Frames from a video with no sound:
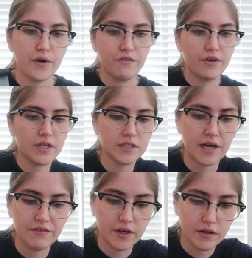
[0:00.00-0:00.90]
Perfect,
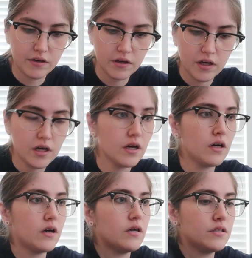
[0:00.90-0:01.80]
seven.
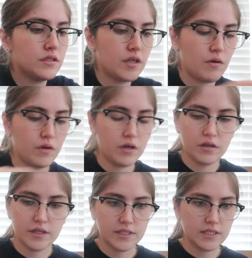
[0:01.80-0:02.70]
So,
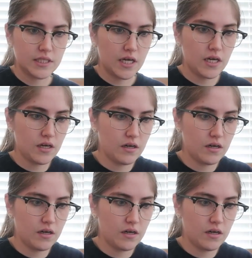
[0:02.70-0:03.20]
let's see.